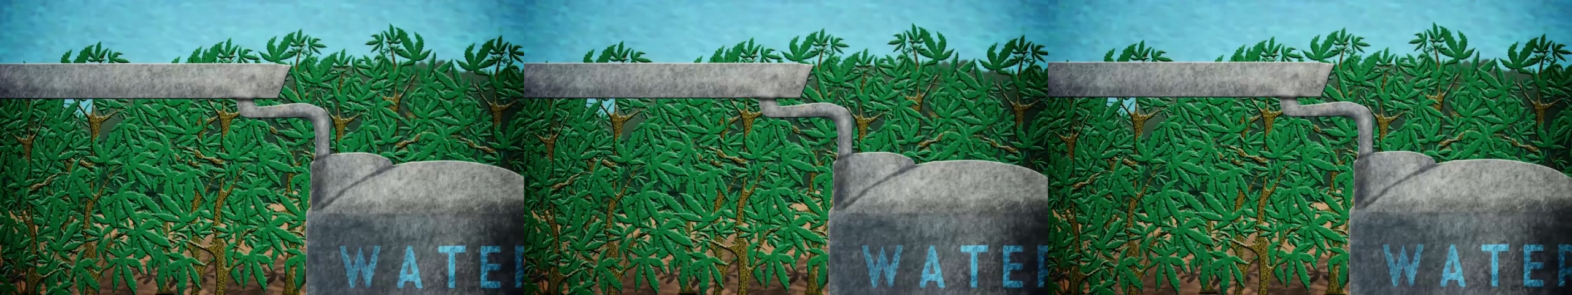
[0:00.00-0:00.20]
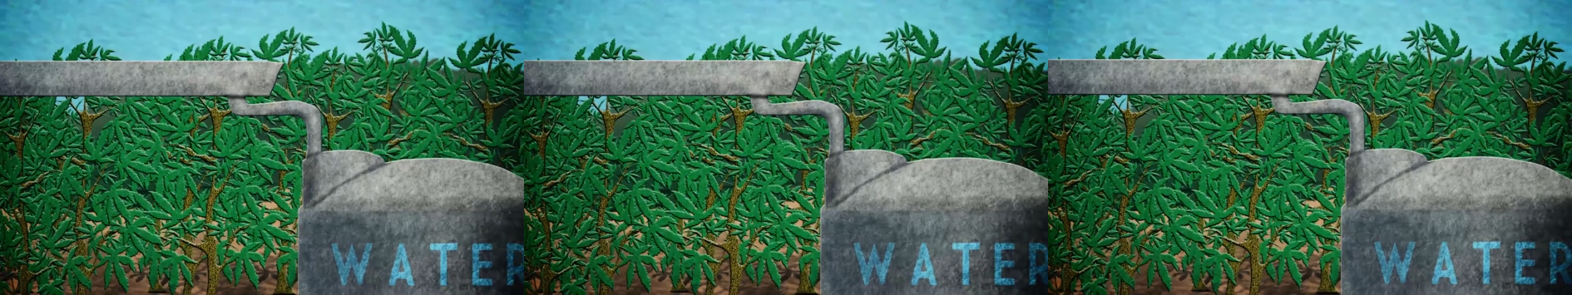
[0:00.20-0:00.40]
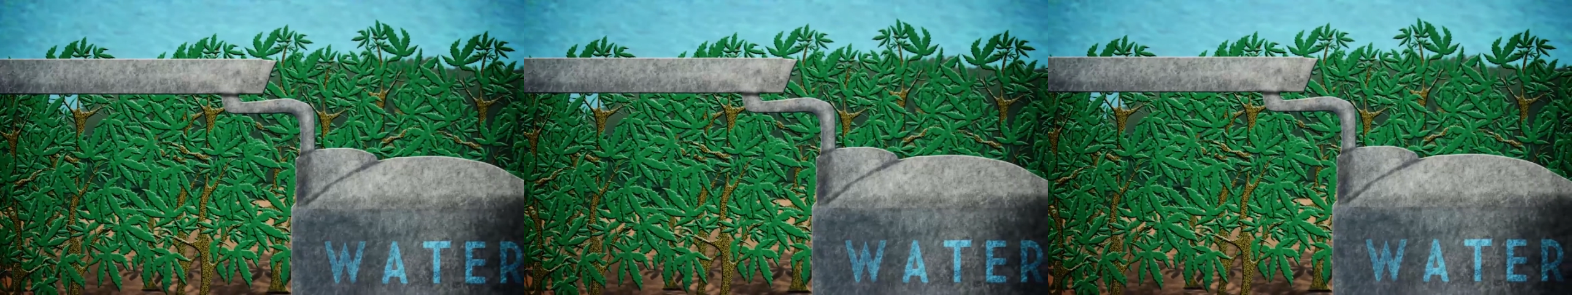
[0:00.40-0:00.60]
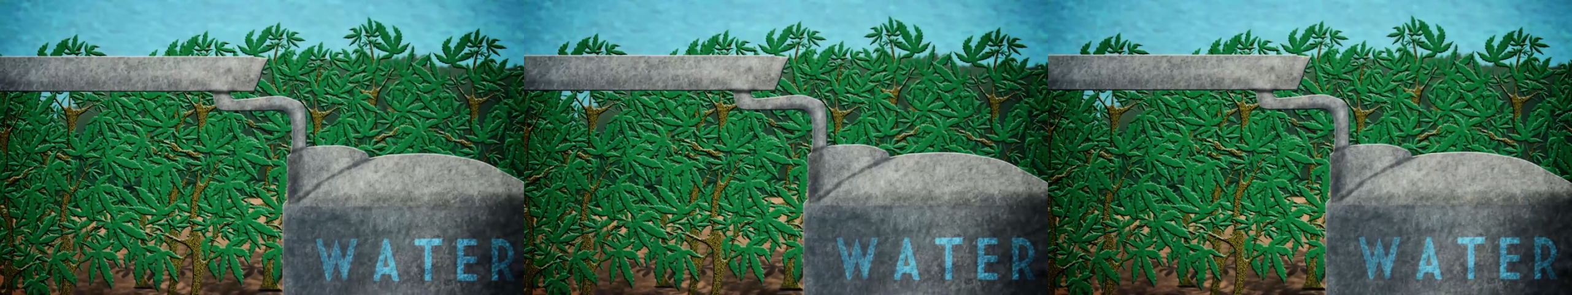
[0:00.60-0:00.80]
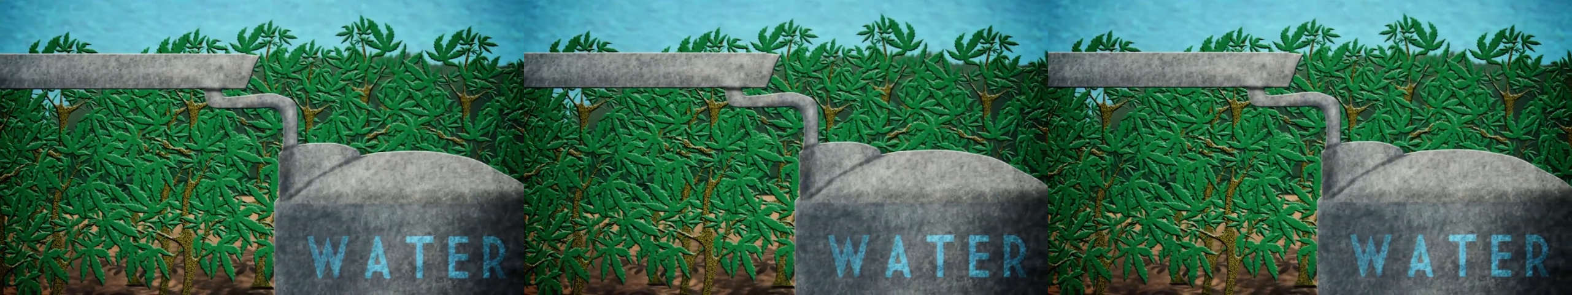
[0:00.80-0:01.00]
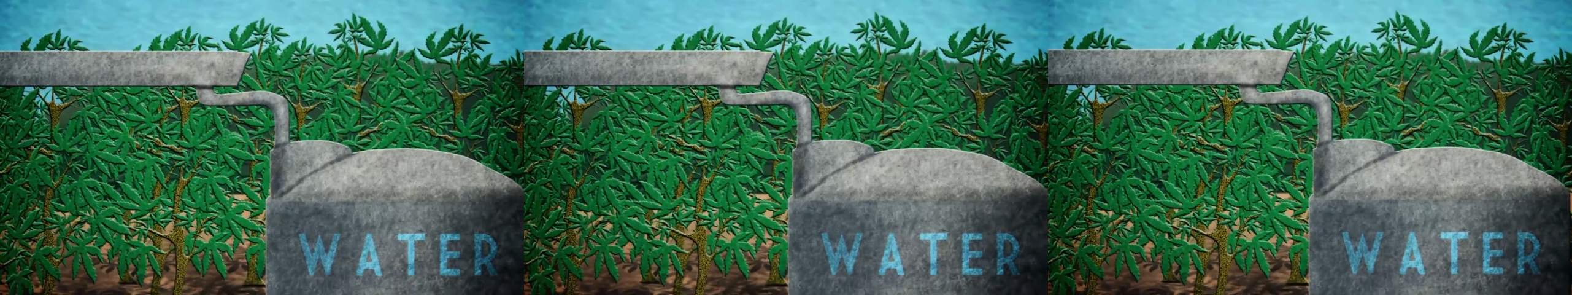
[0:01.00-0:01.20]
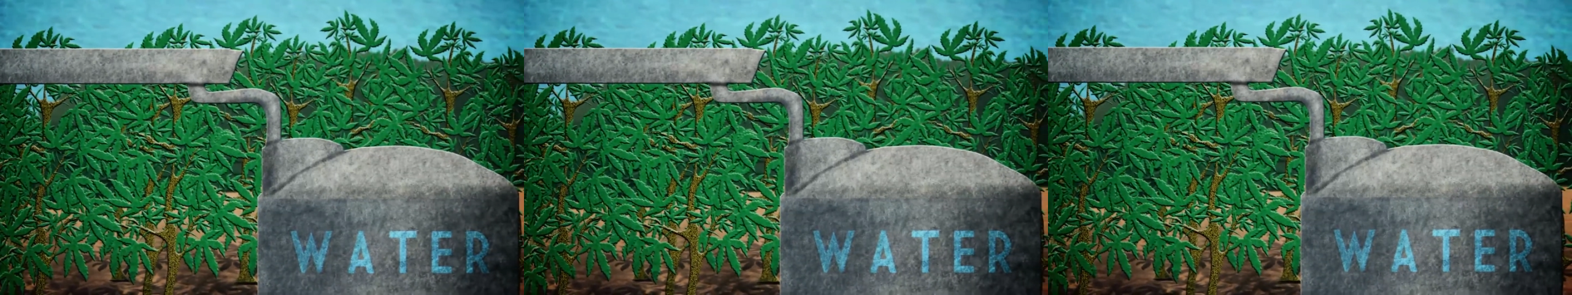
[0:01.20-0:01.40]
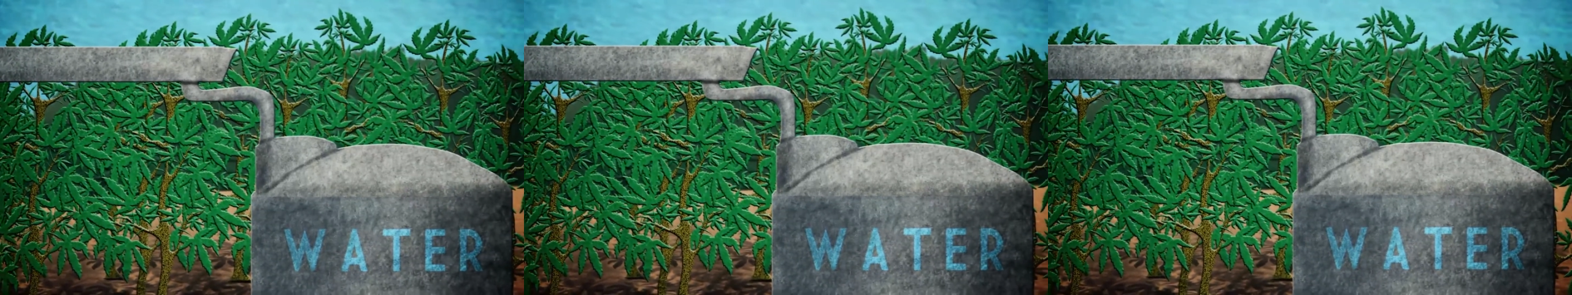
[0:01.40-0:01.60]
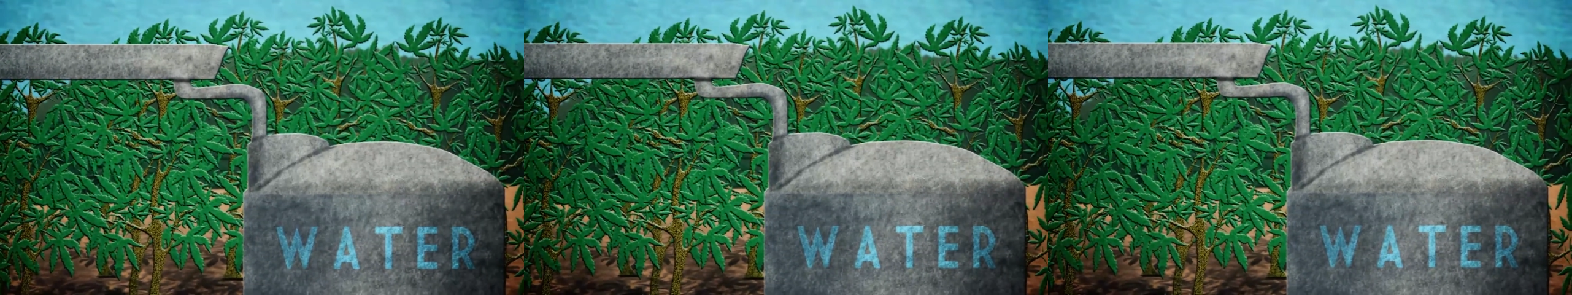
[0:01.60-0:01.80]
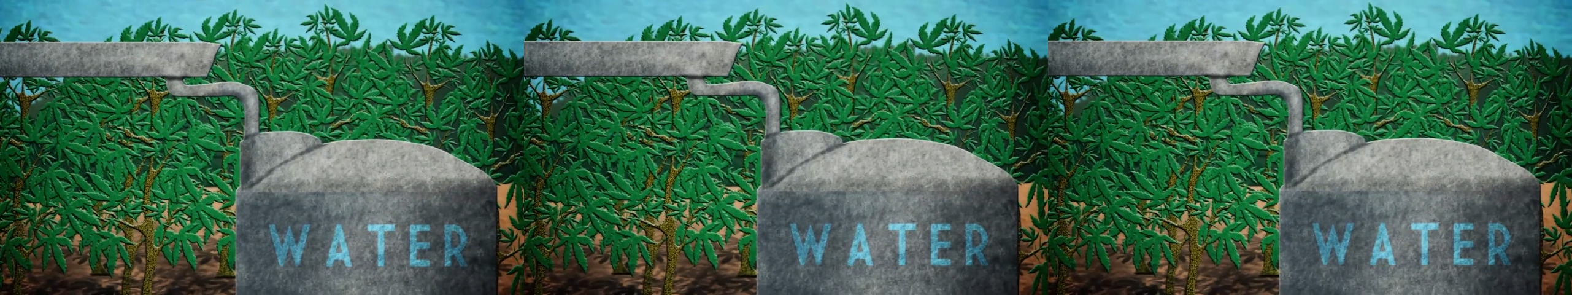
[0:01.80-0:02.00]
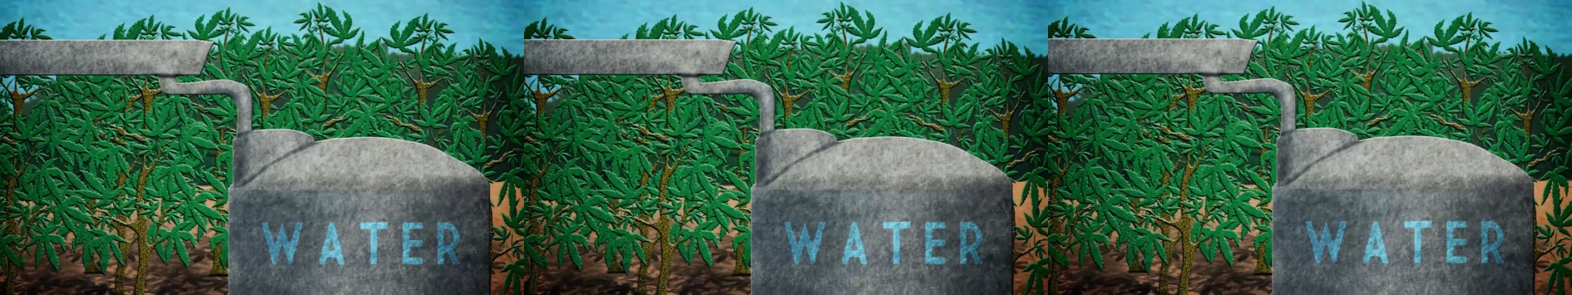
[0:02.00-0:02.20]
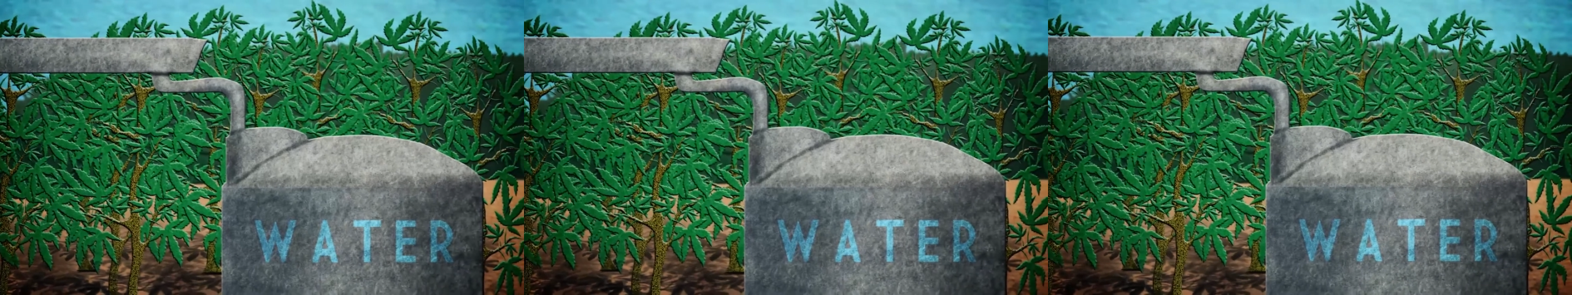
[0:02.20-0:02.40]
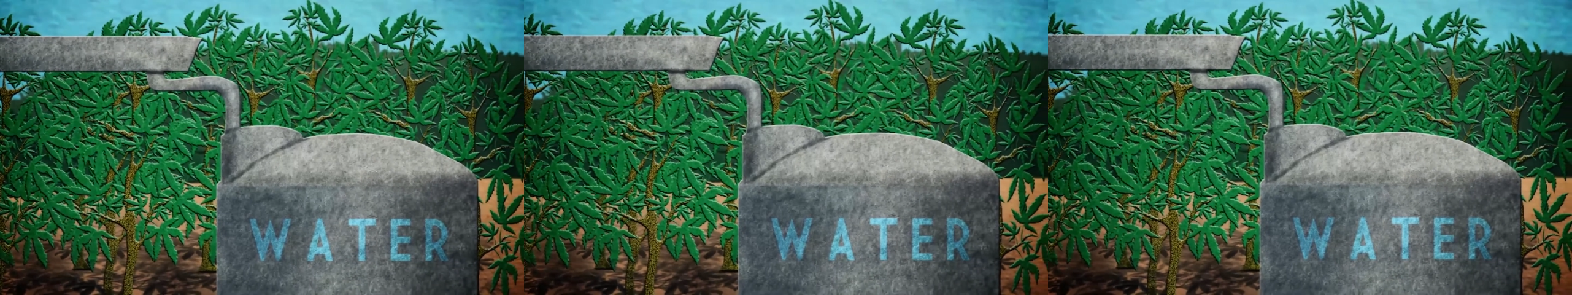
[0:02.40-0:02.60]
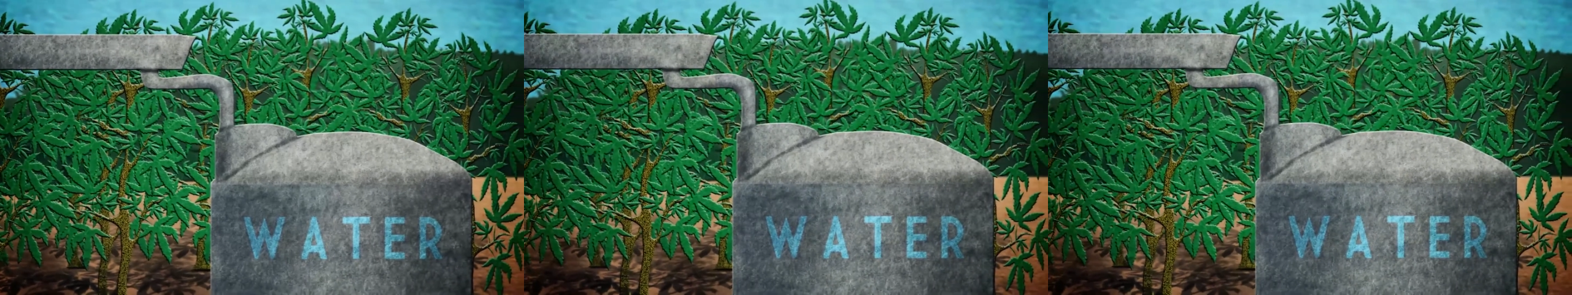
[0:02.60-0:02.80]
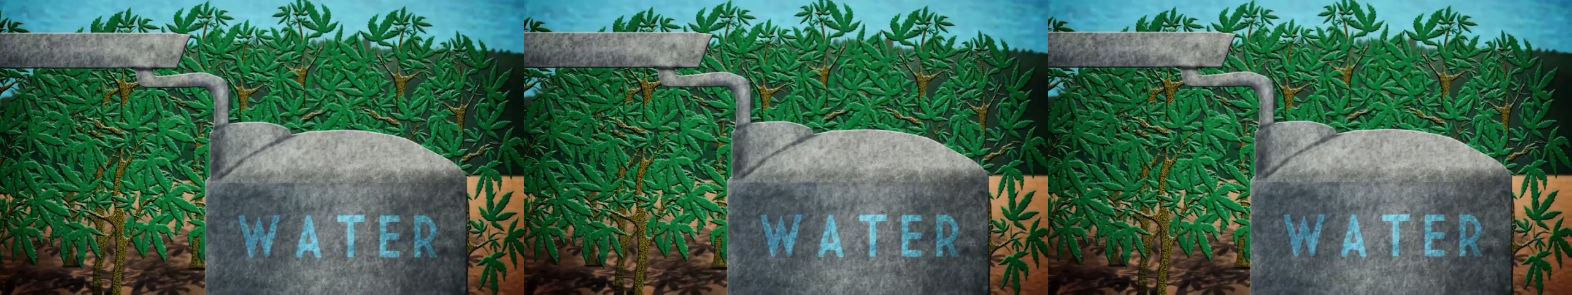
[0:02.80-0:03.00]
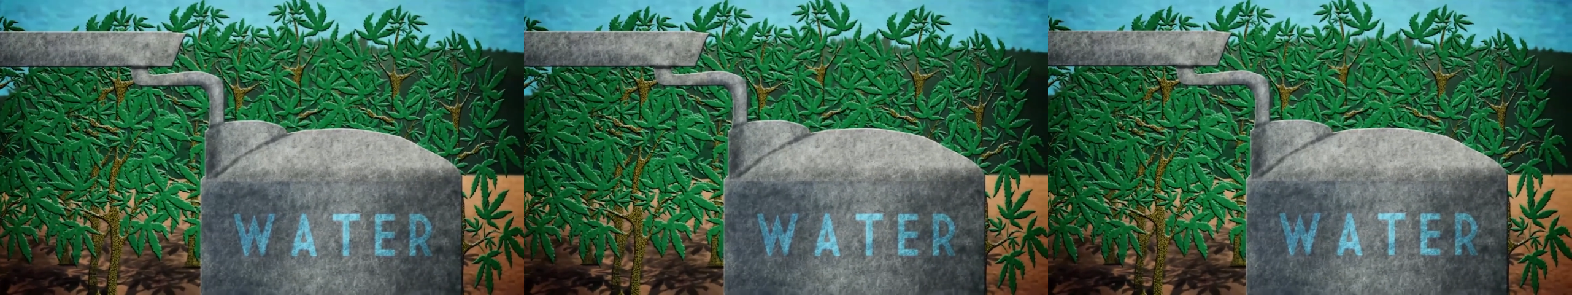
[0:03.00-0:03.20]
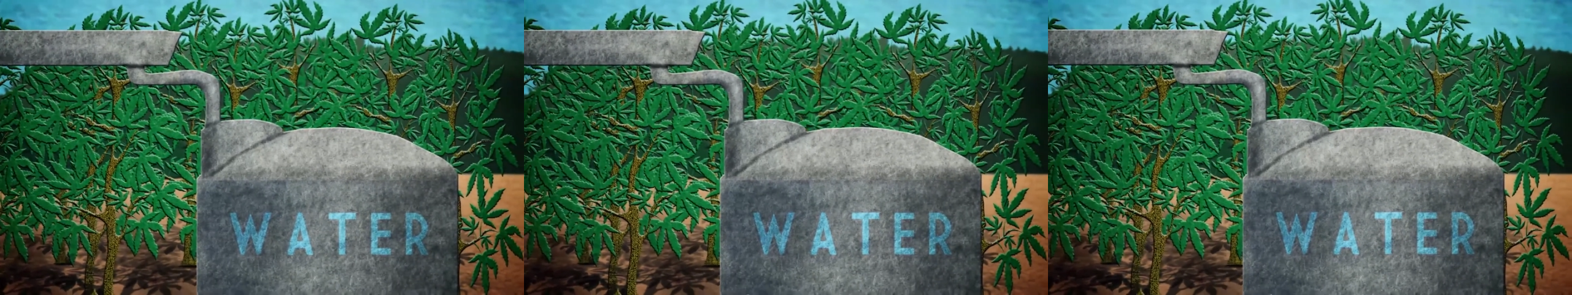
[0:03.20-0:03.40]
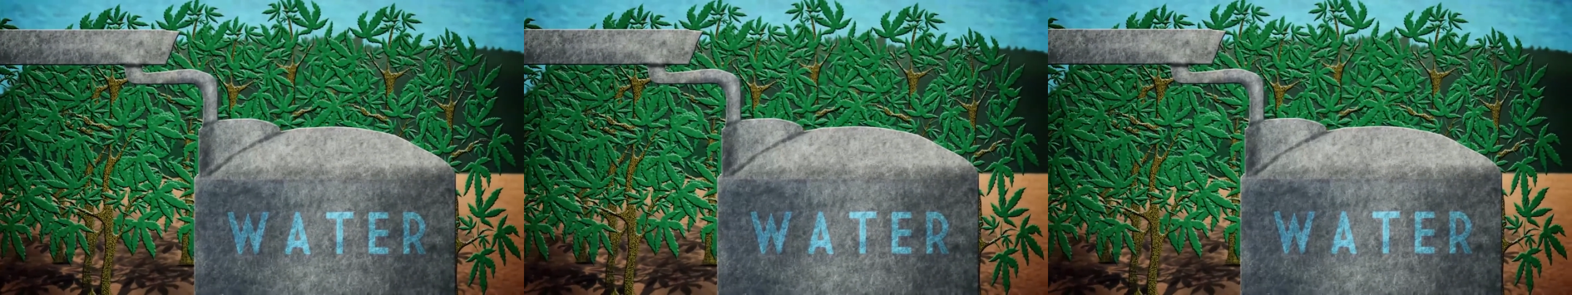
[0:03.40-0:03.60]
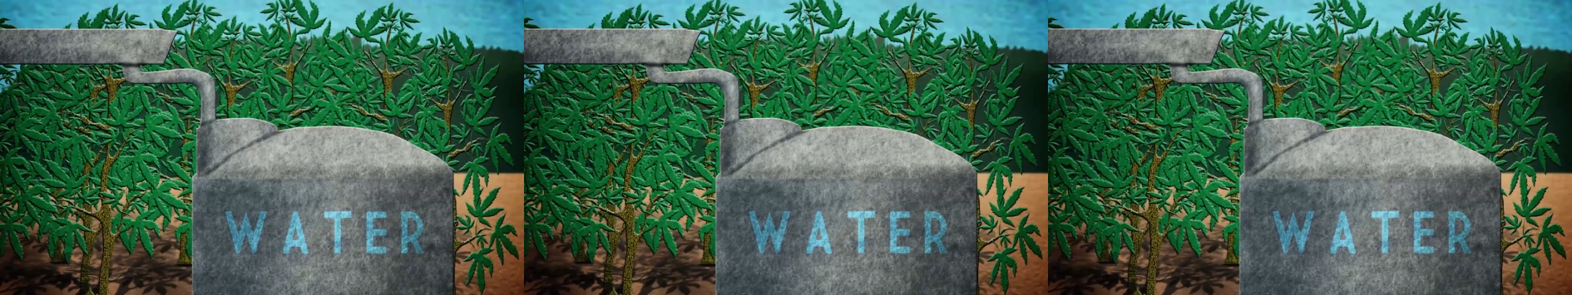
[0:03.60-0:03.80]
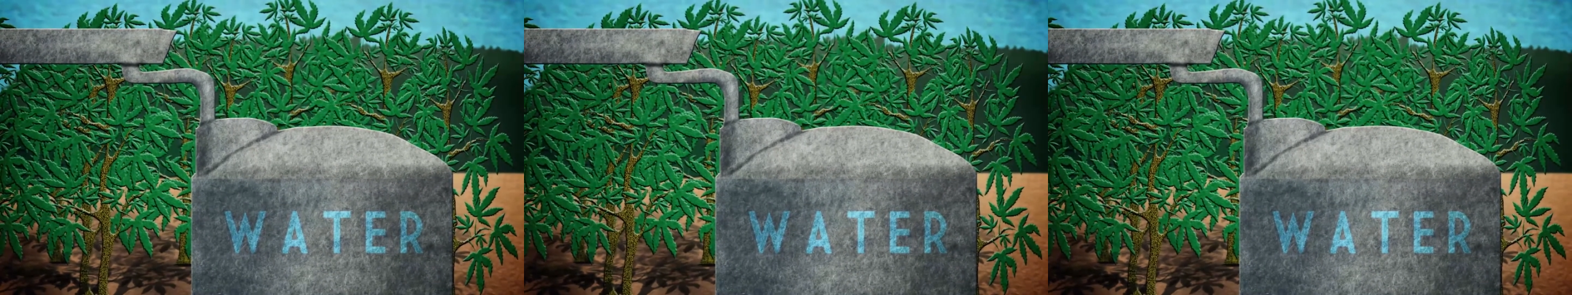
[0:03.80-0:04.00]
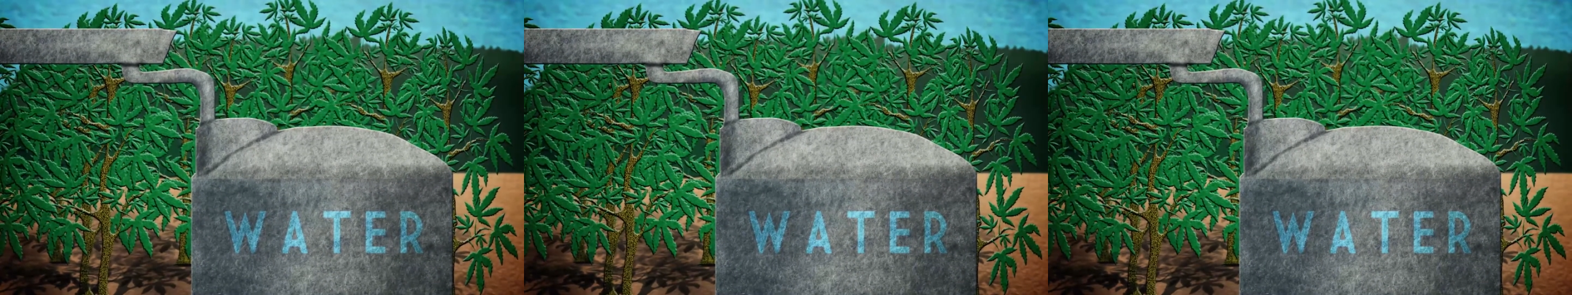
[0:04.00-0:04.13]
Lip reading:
No face is visible, so there are no lips to read.